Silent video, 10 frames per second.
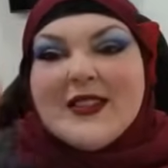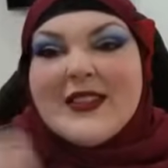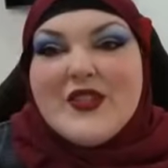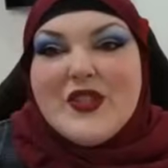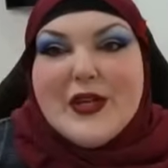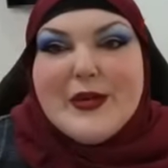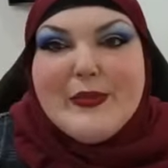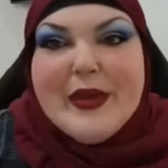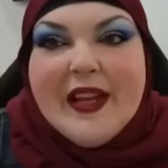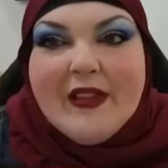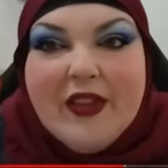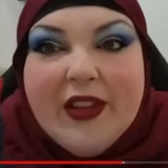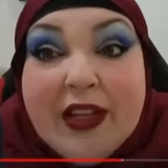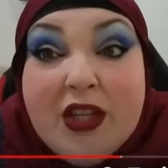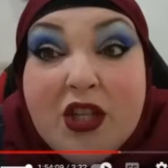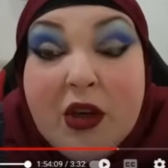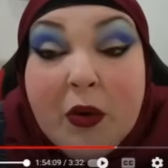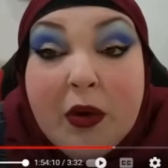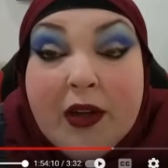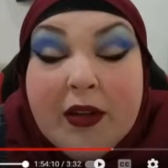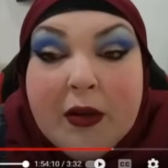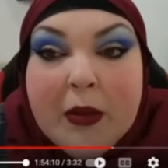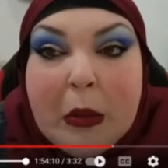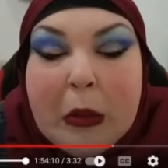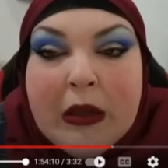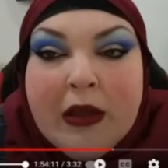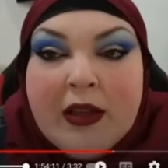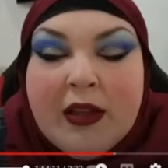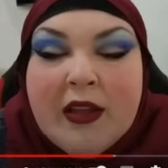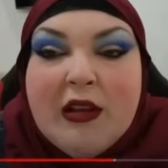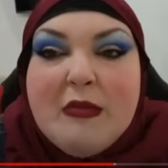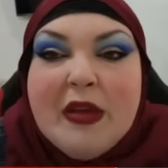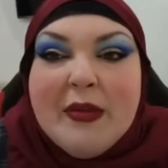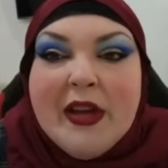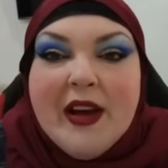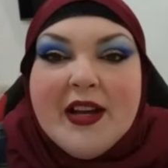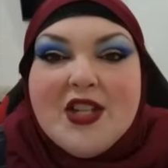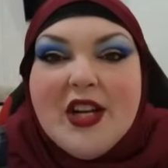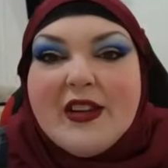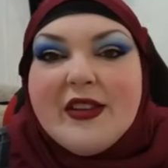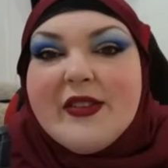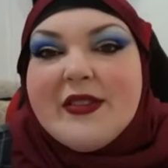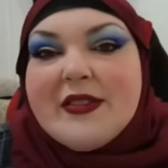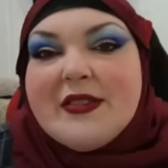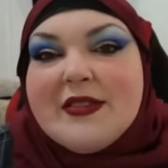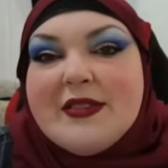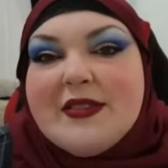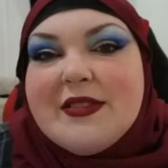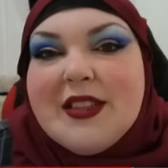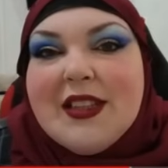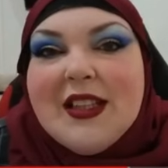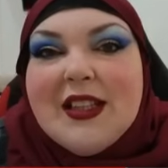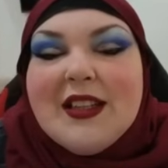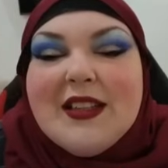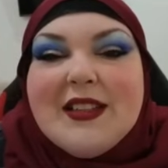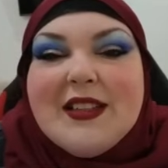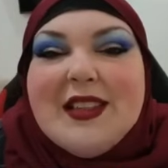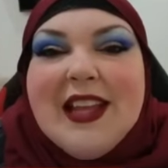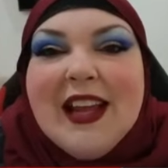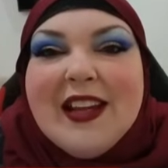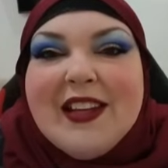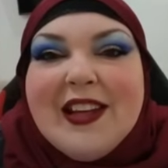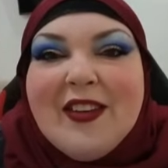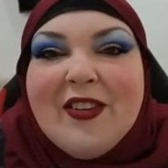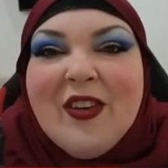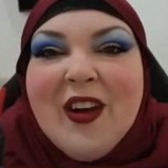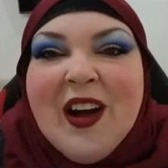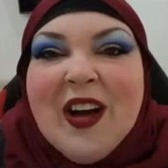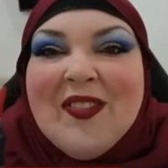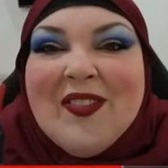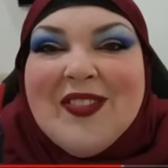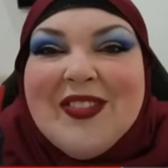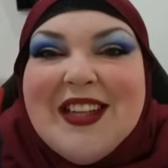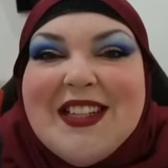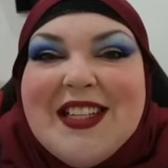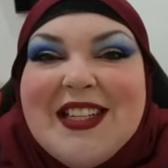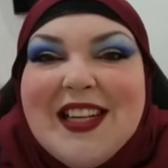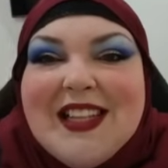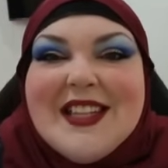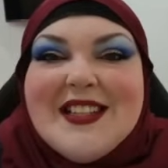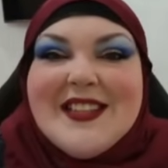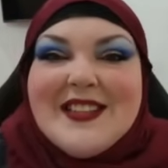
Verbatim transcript: I was trying to make it look like a joke. Mimi eyeshadow. Teardrop. 1980s.